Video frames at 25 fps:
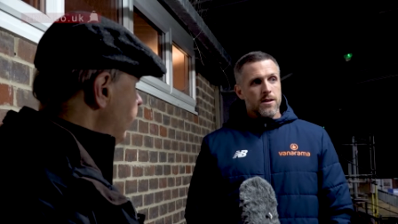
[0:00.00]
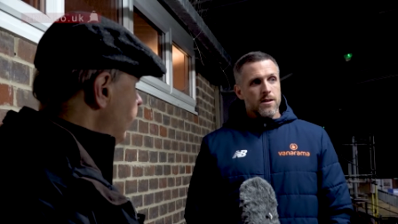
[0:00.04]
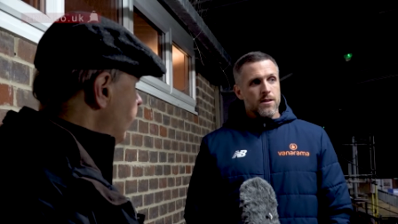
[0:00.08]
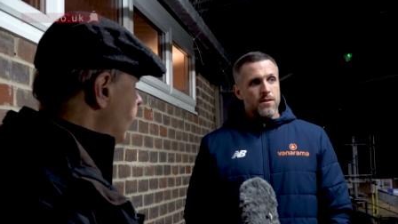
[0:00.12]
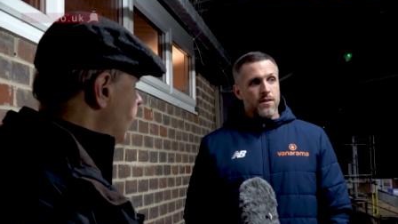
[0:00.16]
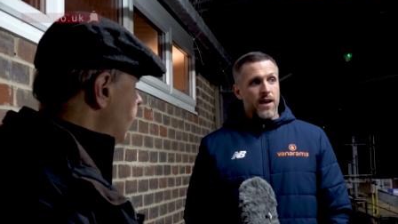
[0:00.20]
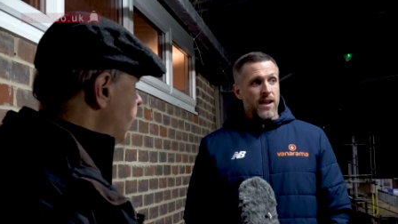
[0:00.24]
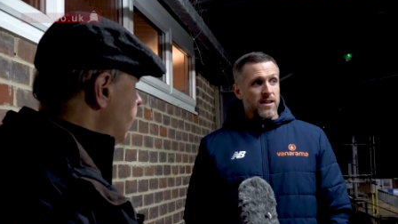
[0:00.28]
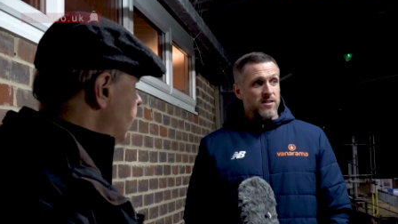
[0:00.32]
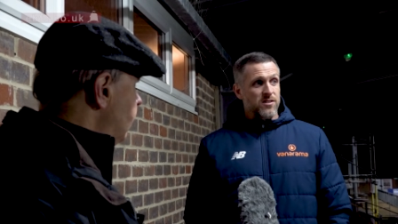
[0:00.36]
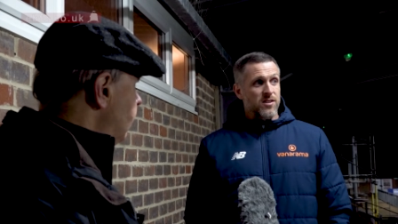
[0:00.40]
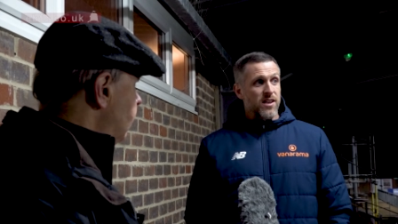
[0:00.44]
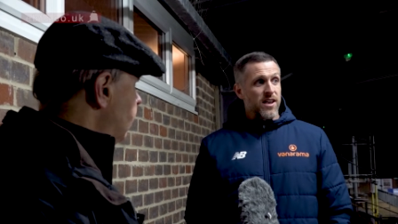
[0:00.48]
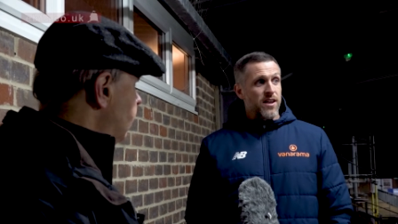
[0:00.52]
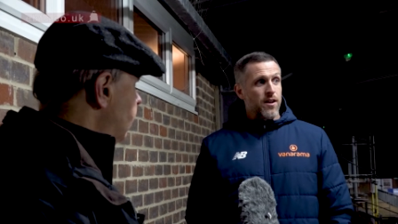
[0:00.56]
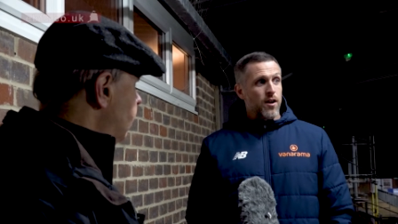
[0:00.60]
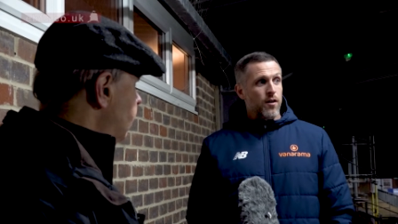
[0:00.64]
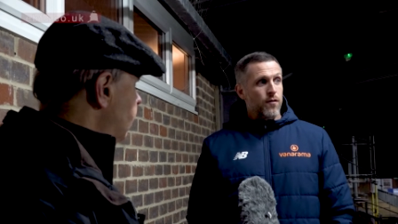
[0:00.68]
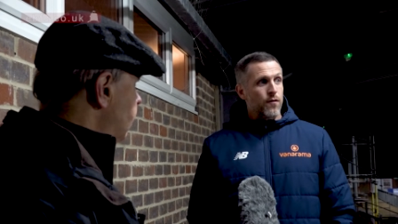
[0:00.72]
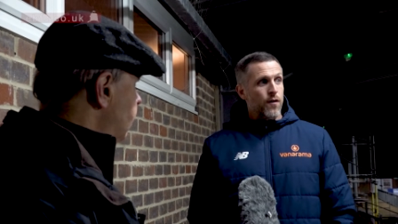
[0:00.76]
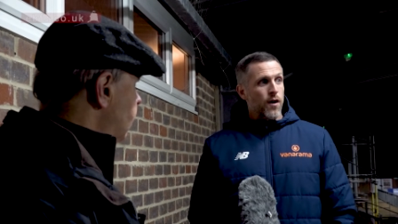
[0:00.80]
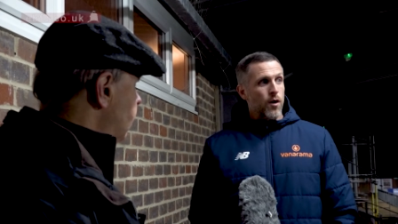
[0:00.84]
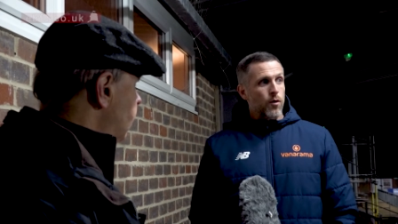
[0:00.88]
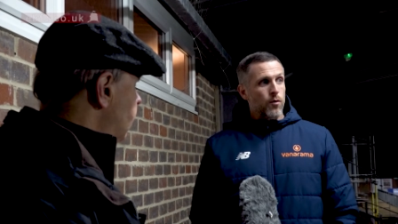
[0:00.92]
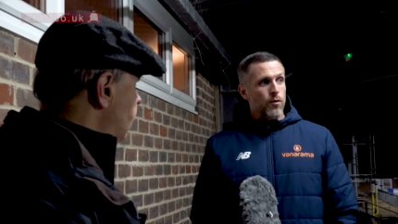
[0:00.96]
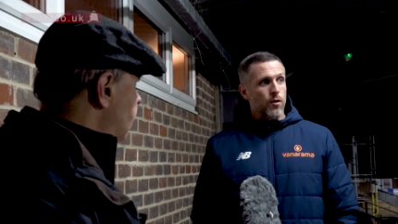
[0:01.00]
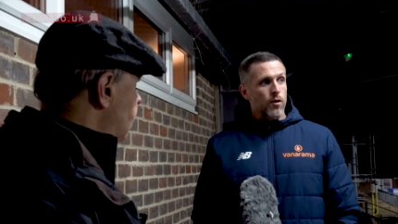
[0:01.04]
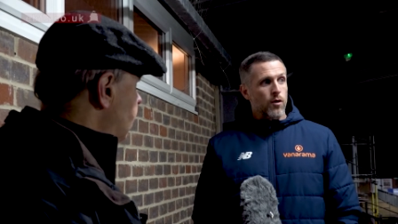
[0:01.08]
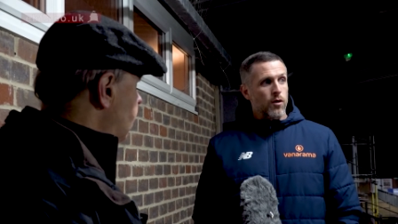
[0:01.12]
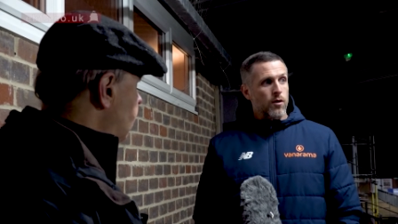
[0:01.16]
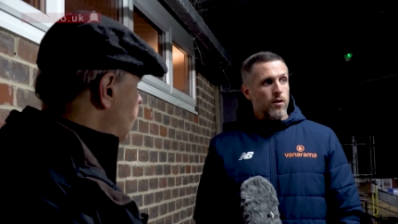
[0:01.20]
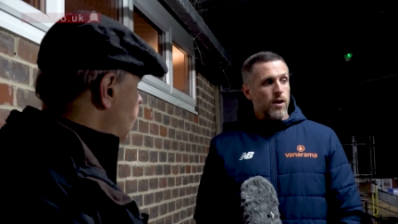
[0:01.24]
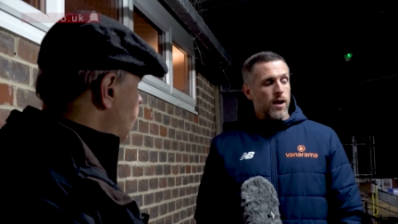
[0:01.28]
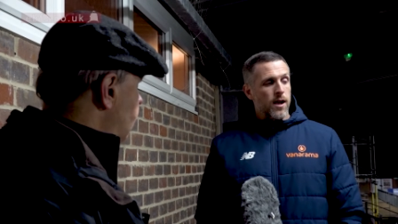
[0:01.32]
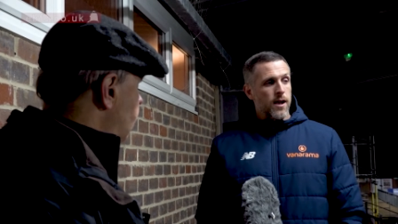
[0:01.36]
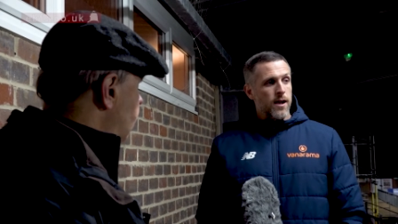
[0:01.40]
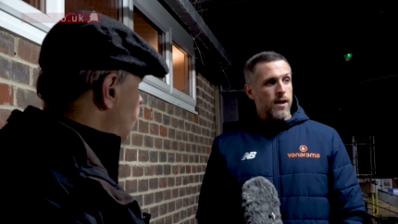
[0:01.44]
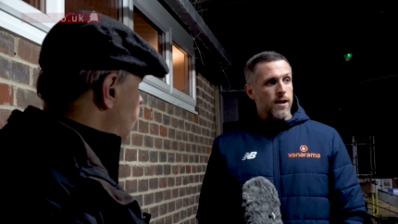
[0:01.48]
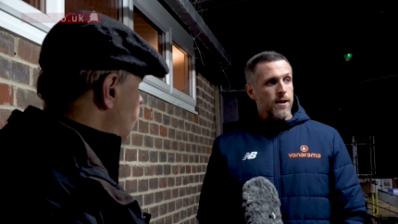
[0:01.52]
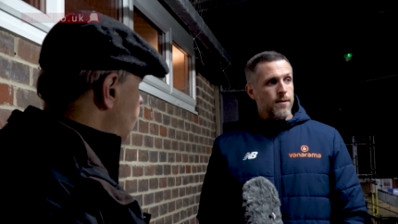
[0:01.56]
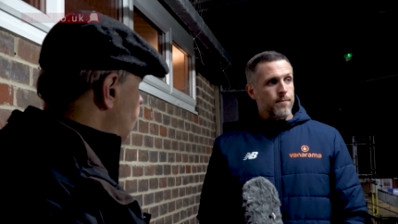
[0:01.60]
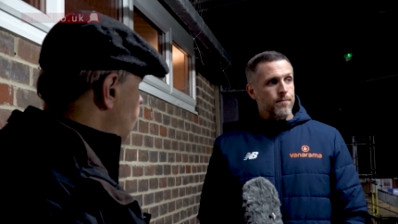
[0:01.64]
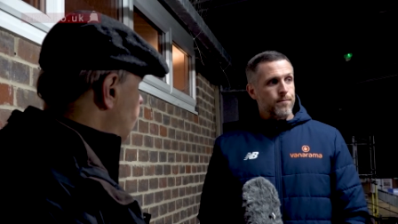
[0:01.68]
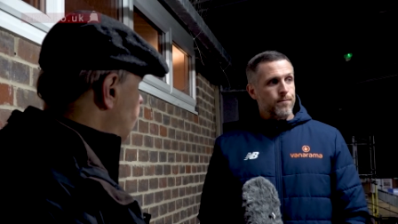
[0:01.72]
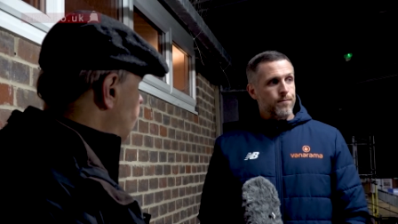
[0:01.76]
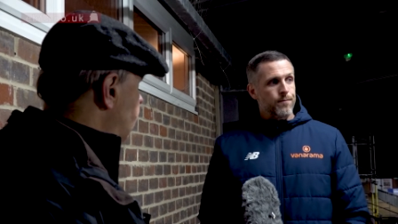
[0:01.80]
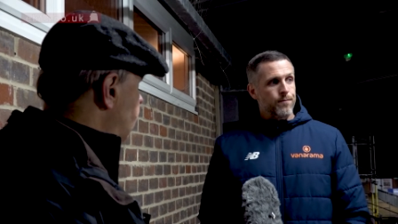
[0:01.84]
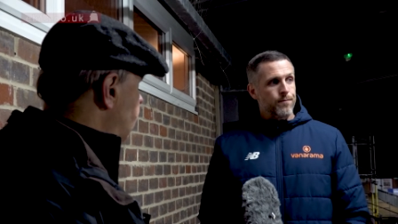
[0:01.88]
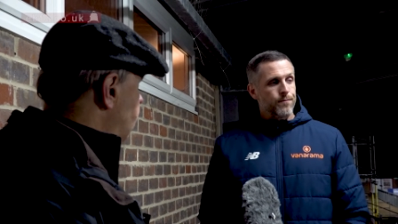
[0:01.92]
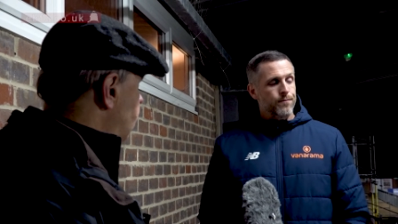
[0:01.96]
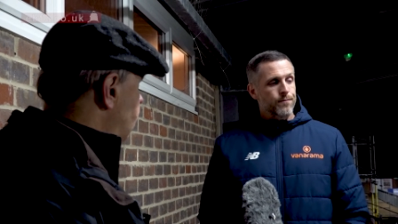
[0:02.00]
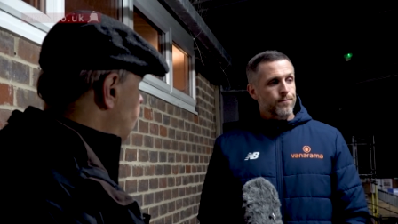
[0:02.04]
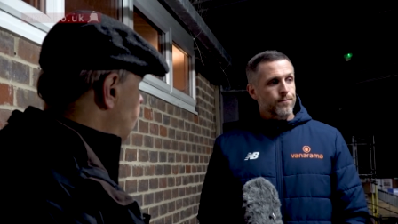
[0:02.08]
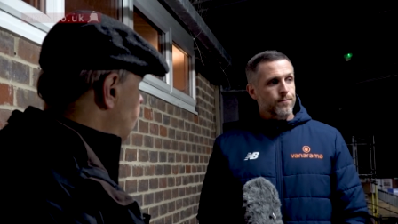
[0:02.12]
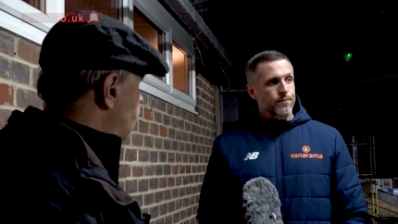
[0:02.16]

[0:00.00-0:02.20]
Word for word: that said, I felt that,